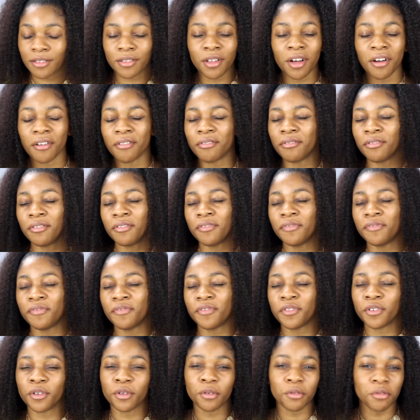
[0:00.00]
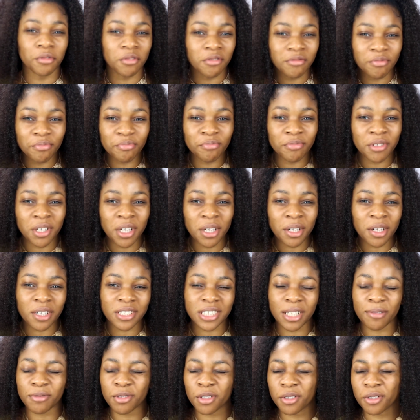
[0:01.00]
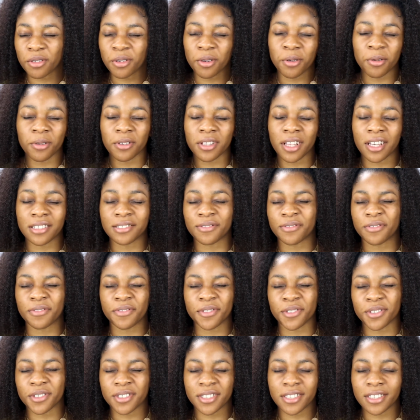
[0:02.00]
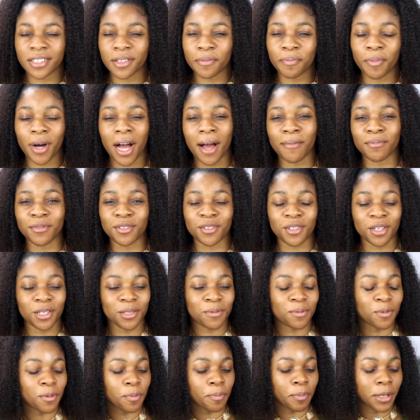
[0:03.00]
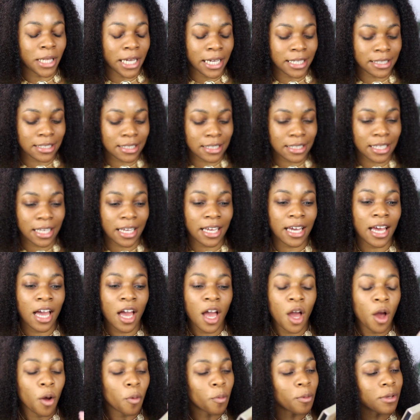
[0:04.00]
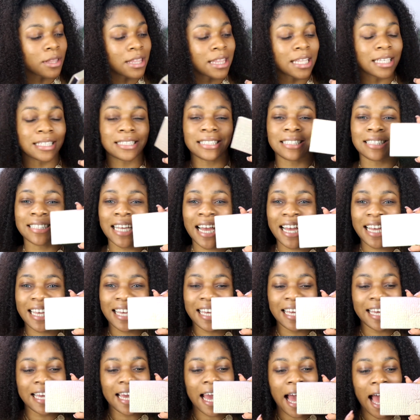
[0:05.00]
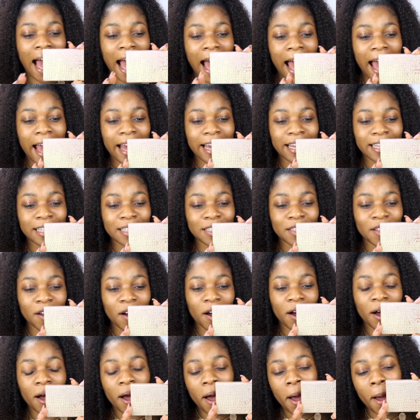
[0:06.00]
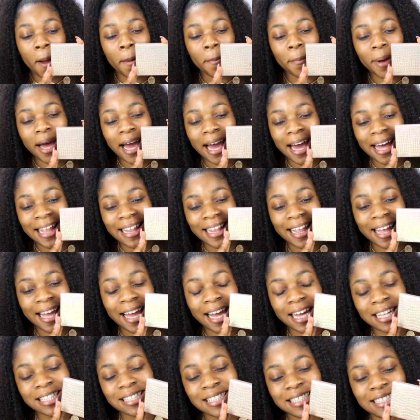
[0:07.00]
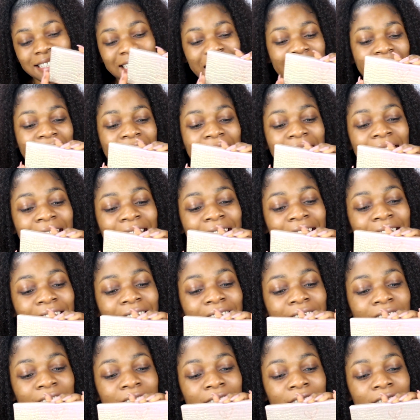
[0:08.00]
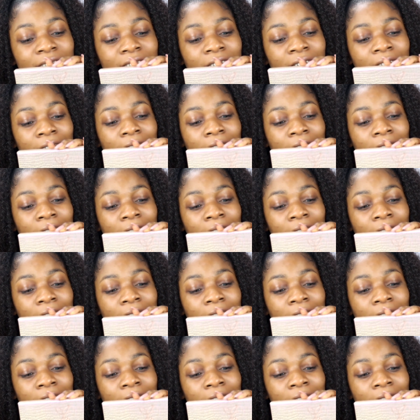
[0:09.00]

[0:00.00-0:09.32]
not a review because I'm sure the whole world has reviewed it, but I'm just going to be playing today with the Jackie Aina palette. Yay!